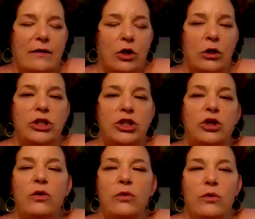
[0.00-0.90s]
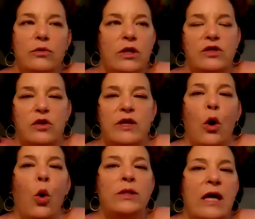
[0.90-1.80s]
so the
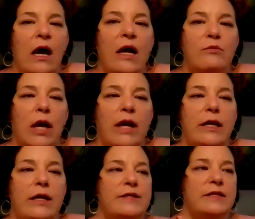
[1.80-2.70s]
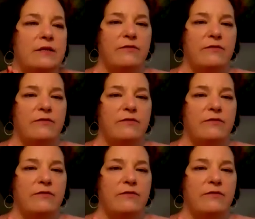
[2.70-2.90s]
old timeline is,